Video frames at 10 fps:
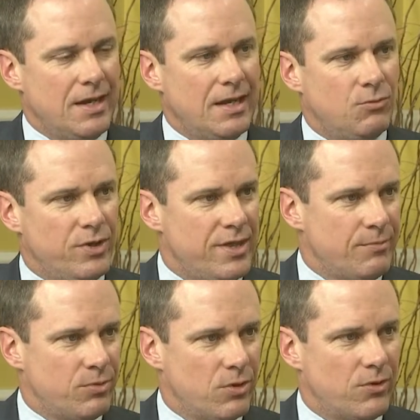And with
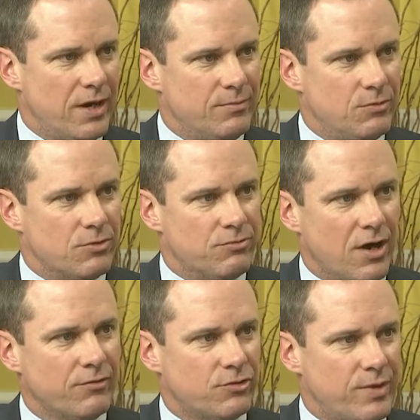that program, it
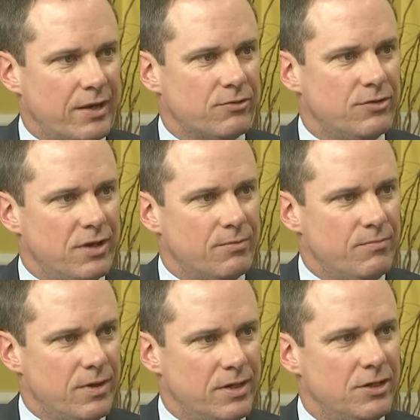revolves around a,
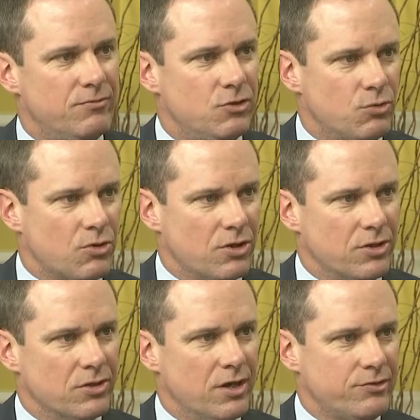an individual called
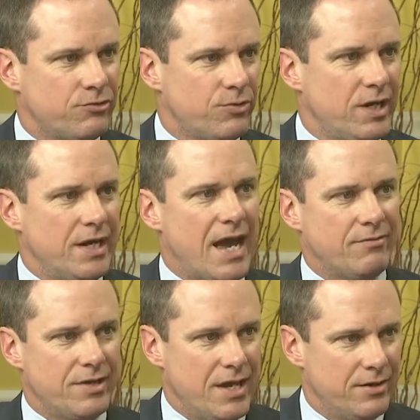a lung screening
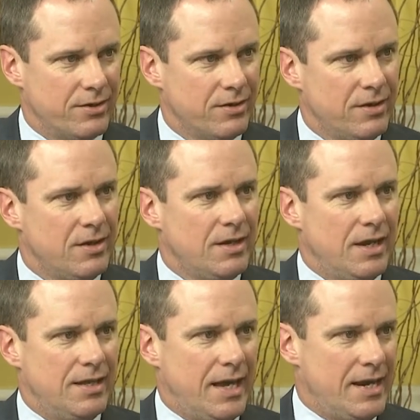navigator.
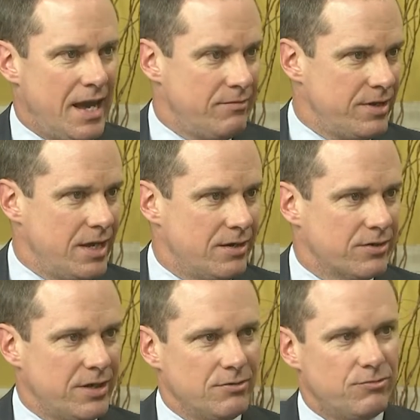And that navigator
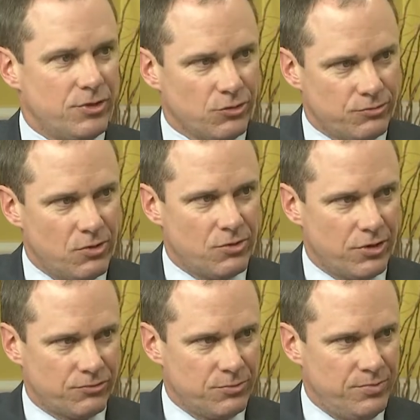can field phone
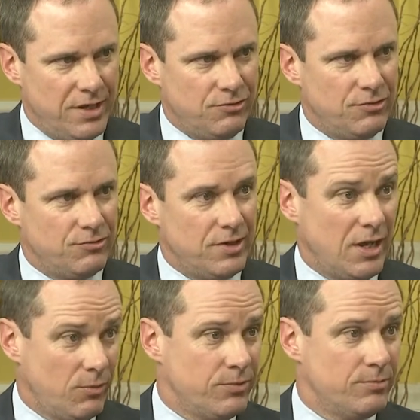calls from patients and
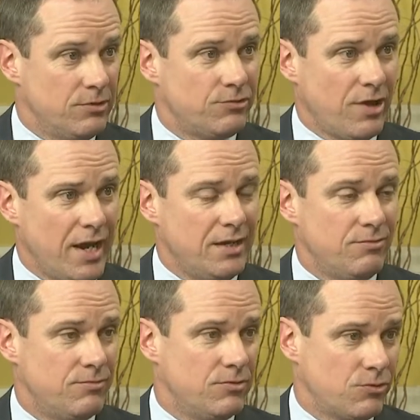help them decide
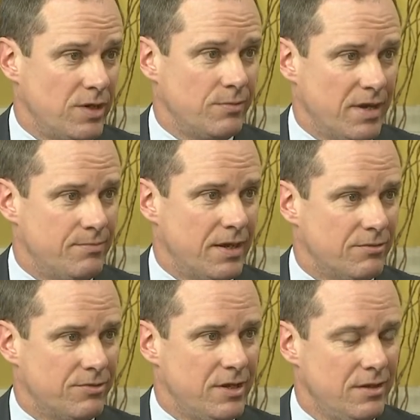if screening might
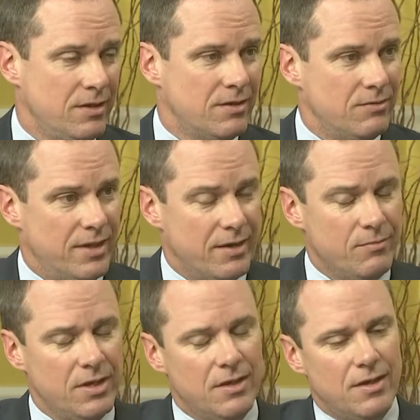benefit
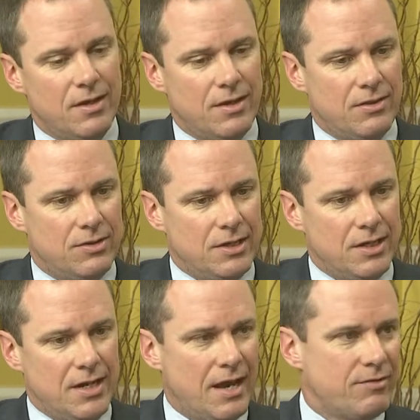them
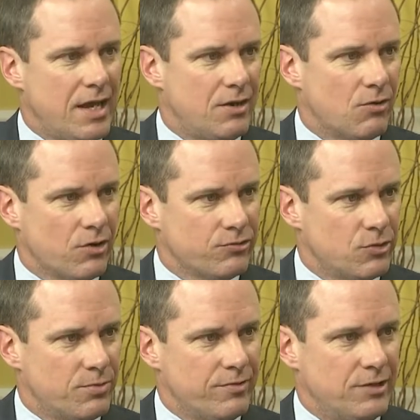the navigator
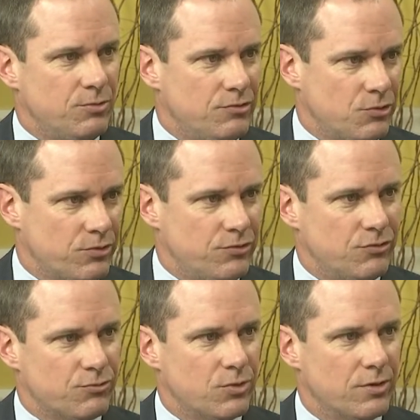also provides
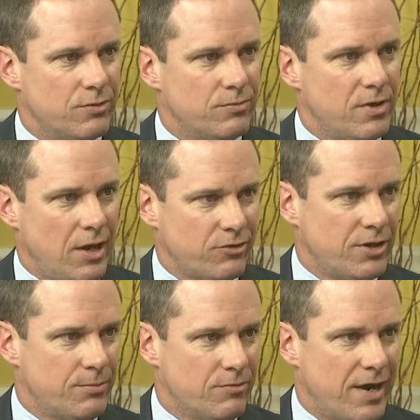resources for
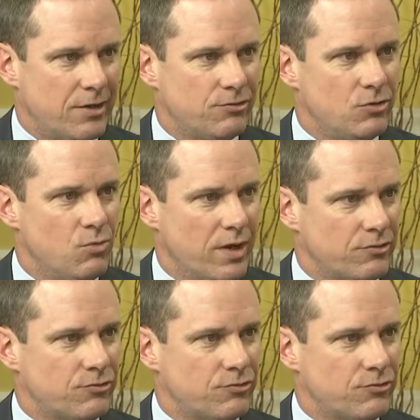healthcare providers who want to